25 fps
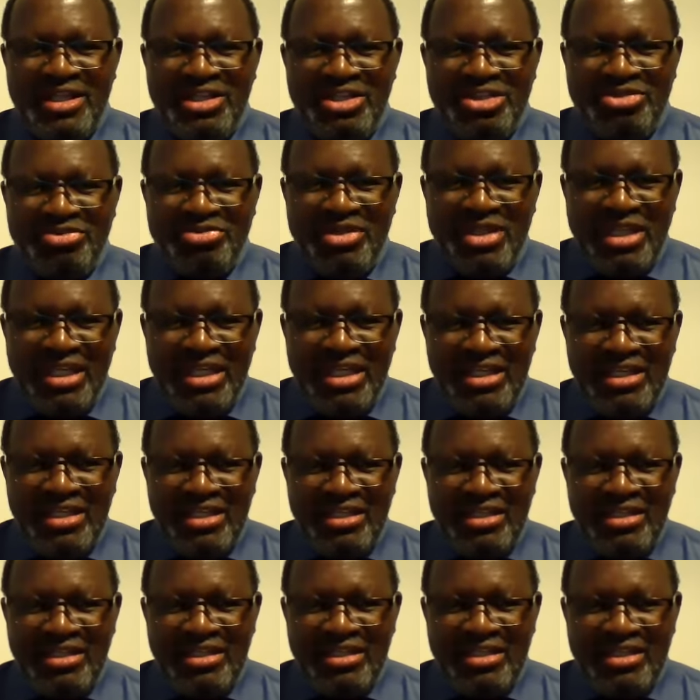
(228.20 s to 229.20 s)
And
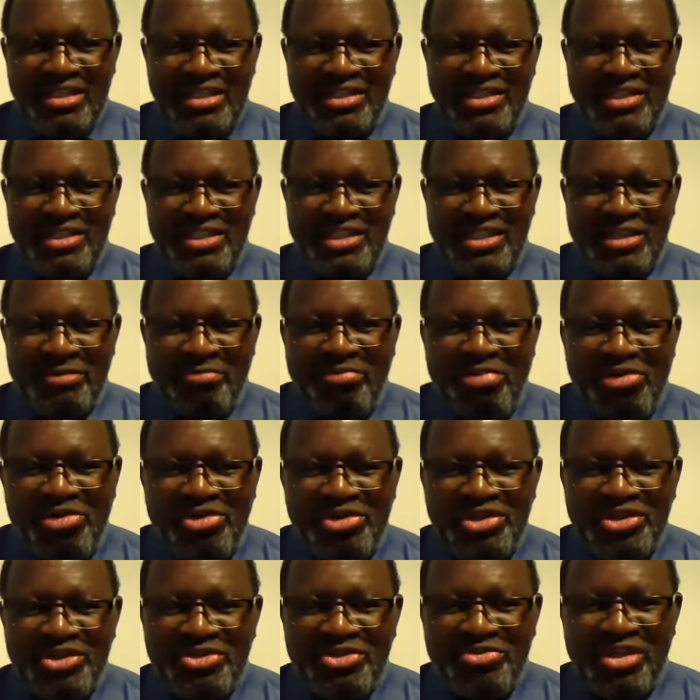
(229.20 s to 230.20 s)
today, this is the
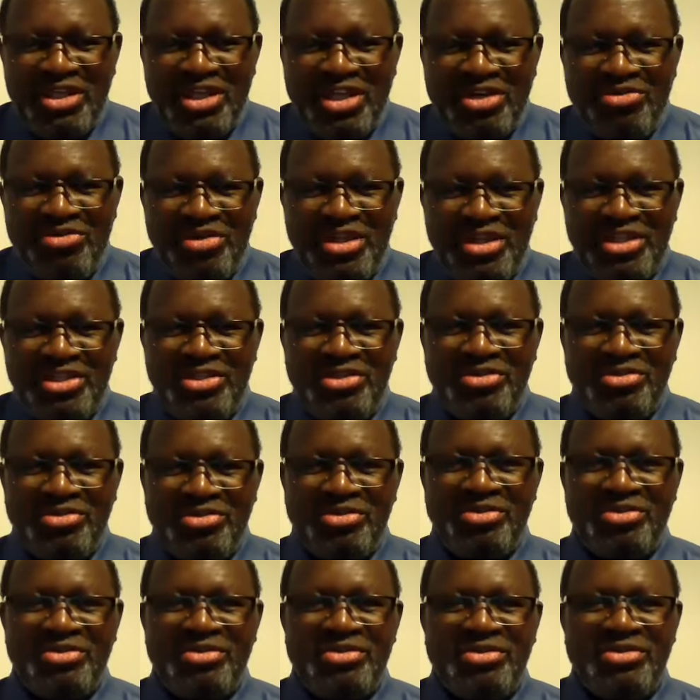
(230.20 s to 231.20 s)
point we are going
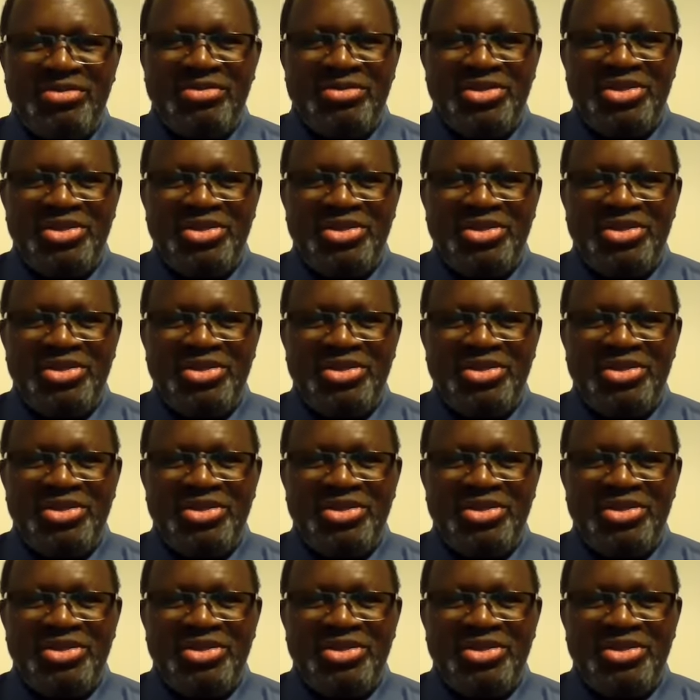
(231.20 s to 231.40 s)
to